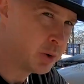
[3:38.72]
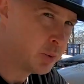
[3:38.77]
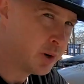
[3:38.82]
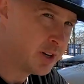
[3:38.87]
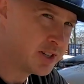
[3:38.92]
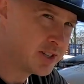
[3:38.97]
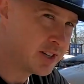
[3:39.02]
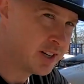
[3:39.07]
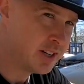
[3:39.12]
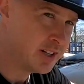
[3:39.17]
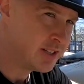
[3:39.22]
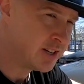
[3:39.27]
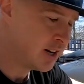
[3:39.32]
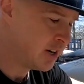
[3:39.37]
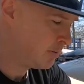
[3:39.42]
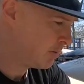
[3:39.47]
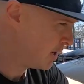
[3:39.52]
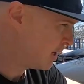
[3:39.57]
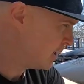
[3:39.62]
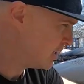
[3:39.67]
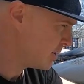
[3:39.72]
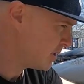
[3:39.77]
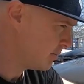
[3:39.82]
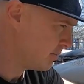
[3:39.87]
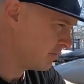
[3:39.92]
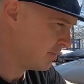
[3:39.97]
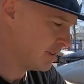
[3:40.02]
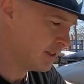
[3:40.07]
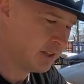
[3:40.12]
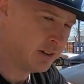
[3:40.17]
gonna waste any time, guys.
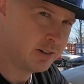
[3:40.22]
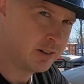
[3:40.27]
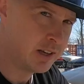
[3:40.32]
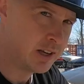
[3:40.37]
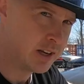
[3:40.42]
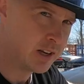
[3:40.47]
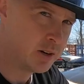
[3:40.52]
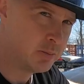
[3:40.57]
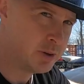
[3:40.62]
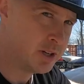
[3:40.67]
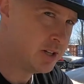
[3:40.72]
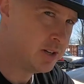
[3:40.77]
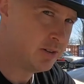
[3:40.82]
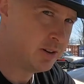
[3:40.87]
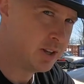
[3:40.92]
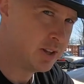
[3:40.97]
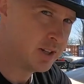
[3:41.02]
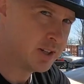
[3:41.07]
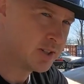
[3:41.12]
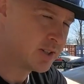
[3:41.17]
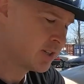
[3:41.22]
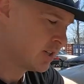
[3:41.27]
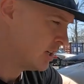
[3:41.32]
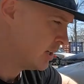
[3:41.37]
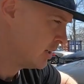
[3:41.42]
I'm literally gonna be doing this